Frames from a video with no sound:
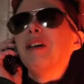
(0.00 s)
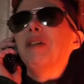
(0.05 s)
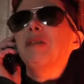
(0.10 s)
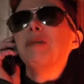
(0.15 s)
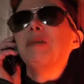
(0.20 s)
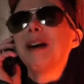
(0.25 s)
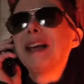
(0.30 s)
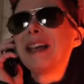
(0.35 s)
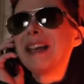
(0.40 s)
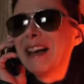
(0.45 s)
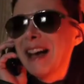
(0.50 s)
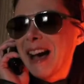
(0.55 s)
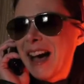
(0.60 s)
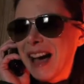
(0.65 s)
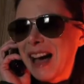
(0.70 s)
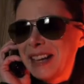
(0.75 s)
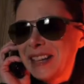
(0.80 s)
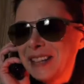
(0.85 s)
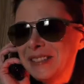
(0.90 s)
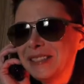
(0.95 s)
oh my
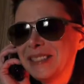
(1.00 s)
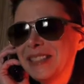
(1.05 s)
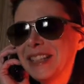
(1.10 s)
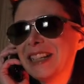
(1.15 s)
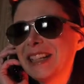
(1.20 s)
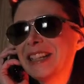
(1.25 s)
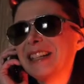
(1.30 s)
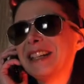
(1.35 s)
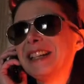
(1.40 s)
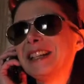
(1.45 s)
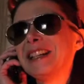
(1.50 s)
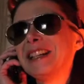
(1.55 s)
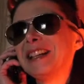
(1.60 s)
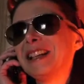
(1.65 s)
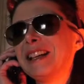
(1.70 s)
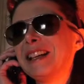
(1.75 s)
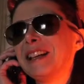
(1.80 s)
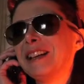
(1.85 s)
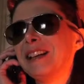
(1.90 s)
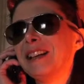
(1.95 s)
god, you didn't.
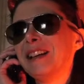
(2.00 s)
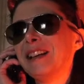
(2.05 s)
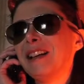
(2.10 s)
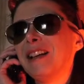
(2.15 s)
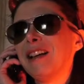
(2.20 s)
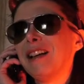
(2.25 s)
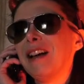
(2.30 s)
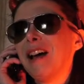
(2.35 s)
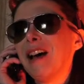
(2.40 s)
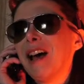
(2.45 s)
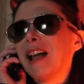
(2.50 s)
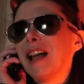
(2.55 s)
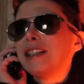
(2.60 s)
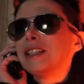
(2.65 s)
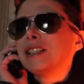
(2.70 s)
I